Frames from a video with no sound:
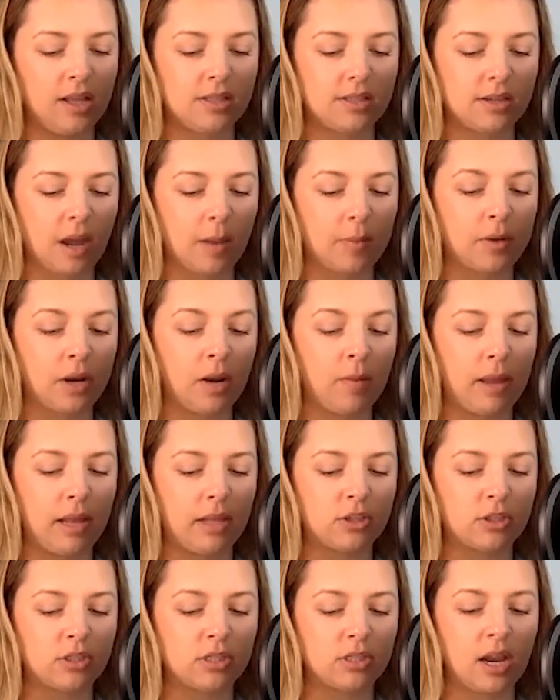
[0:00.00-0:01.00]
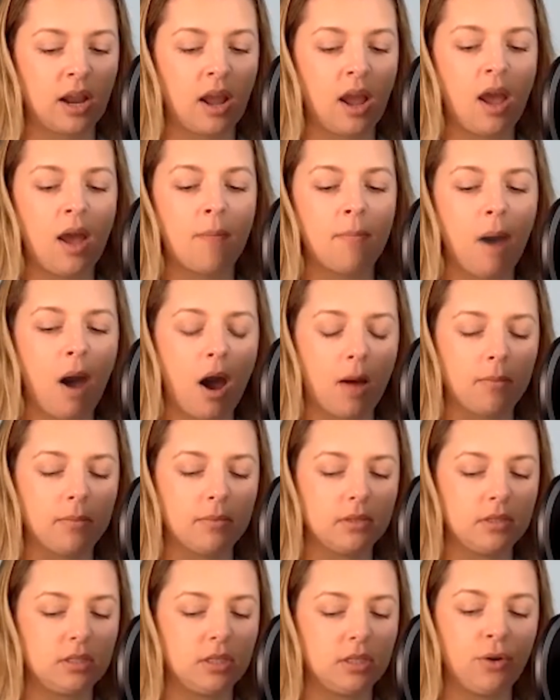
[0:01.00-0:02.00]
he stopped on a page and said,
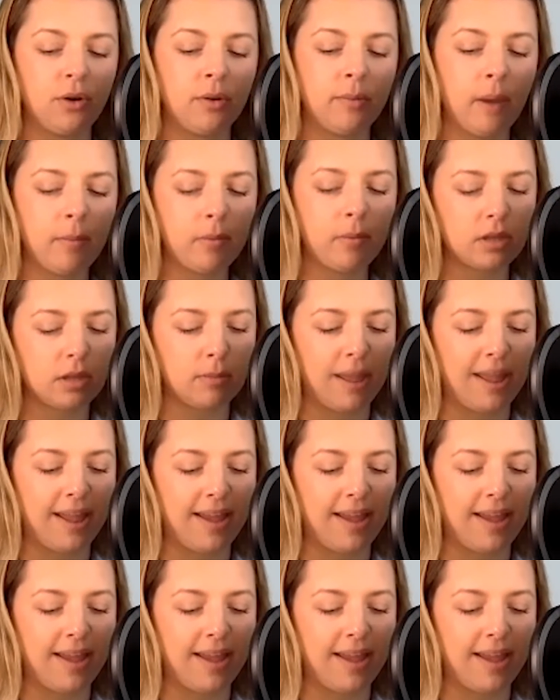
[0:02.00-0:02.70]
Mom, do you remember the